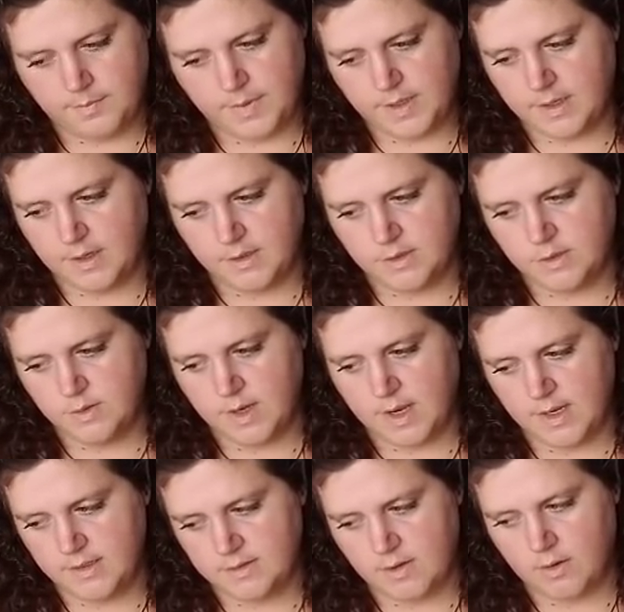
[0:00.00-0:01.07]
Because you
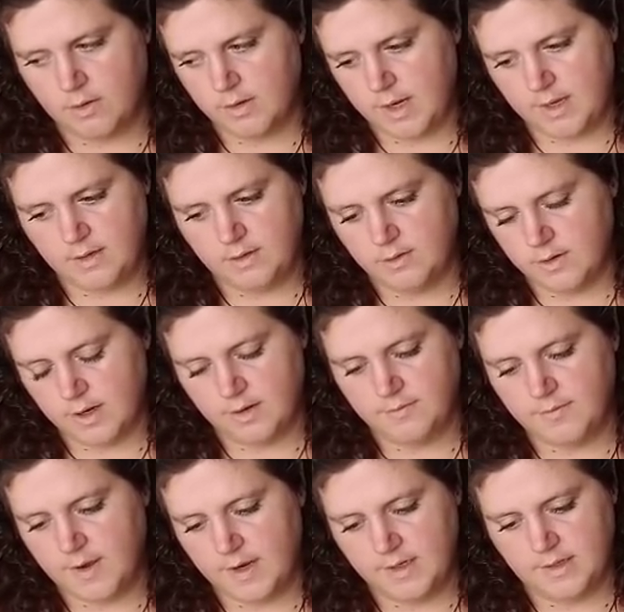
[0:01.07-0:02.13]
guys you're
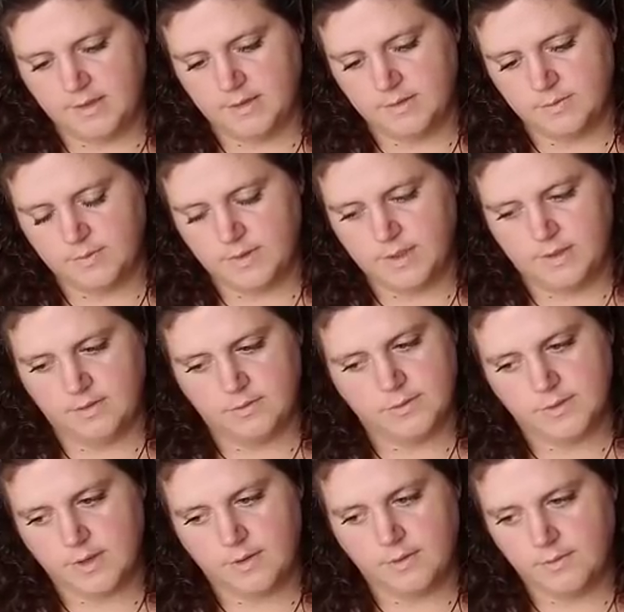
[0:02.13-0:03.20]
not finding this within
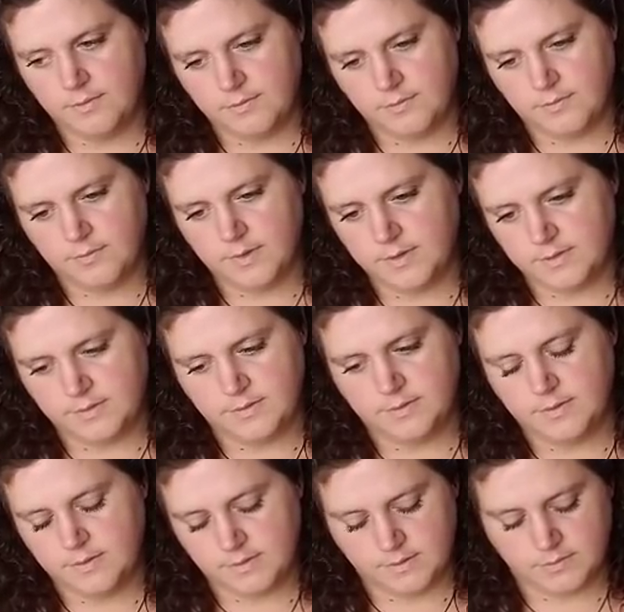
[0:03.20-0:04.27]
yourself. This
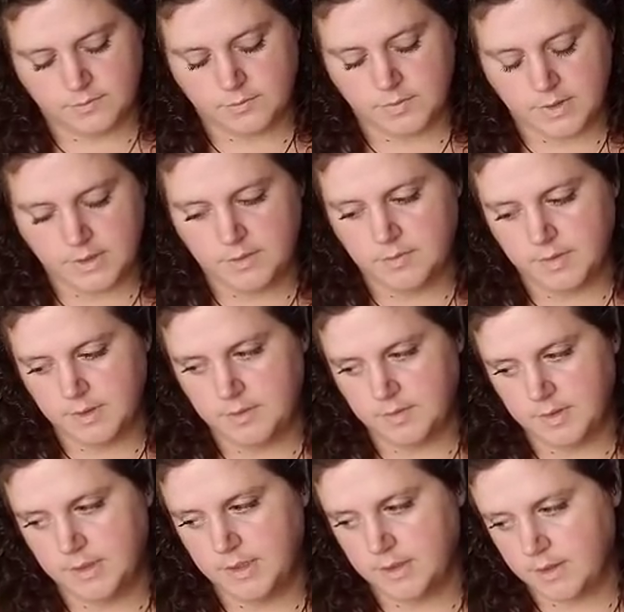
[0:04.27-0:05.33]
is really, really,
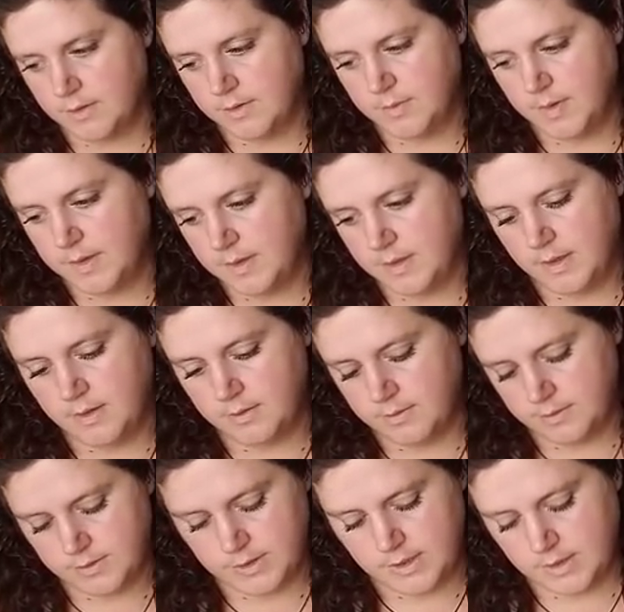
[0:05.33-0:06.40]
really a codependent
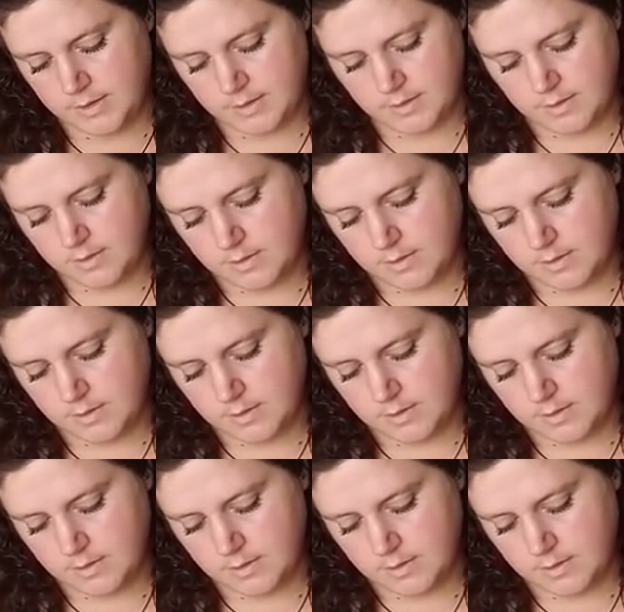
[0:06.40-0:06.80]
energy.